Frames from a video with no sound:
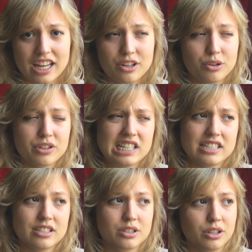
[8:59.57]
And, you know, it's
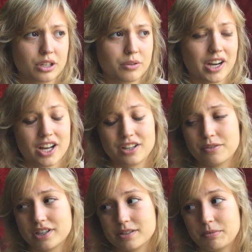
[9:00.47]
easy to look around at
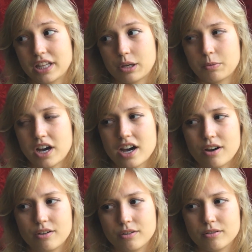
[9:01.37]
the rest and be like,
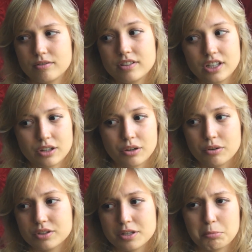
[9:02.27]
wow, you
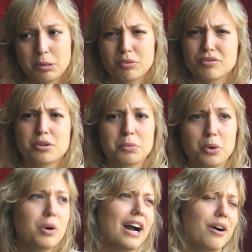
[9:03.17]
know, some people have told me,
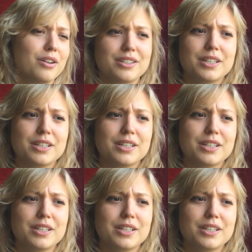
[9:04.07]
wow,